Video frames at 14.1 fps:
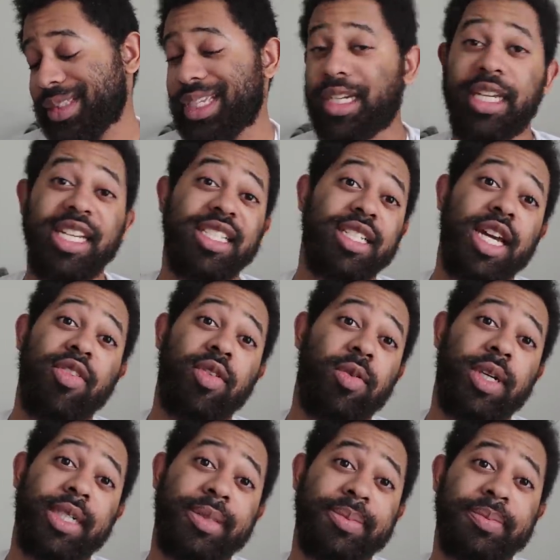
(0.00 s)
And it gets
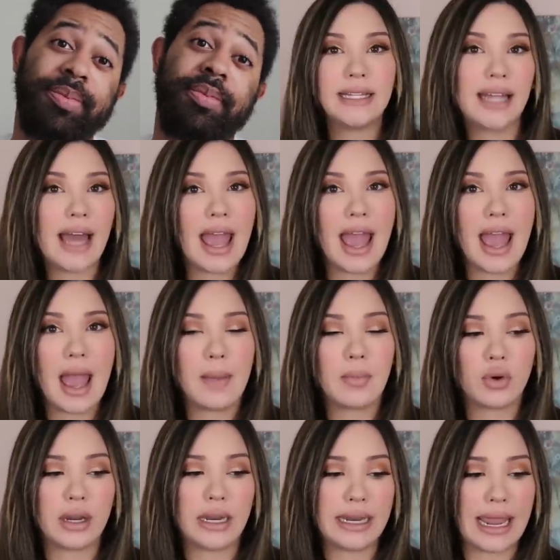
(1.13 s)
everywhere. Glam
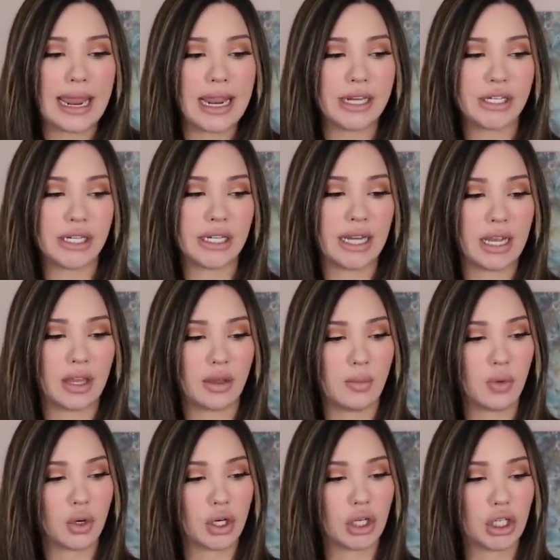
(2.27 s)
or engage in like the
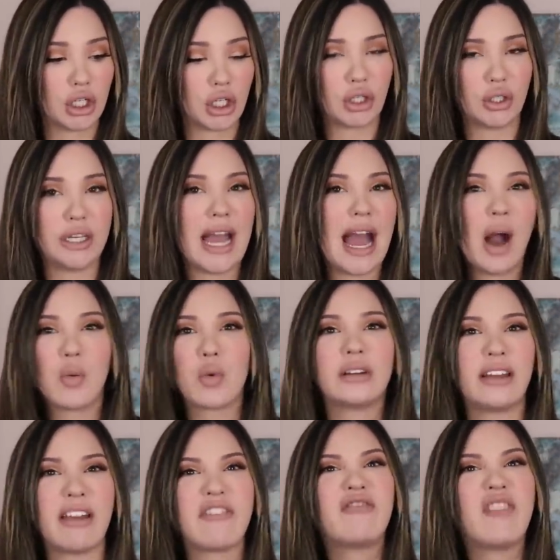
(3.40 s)
more girly,
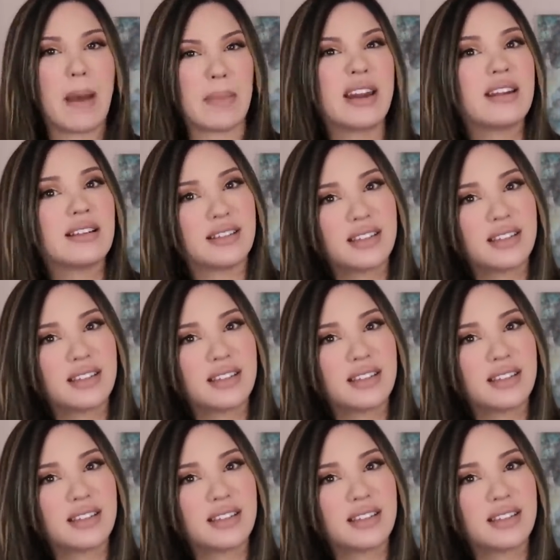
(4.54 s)
outwardly feminine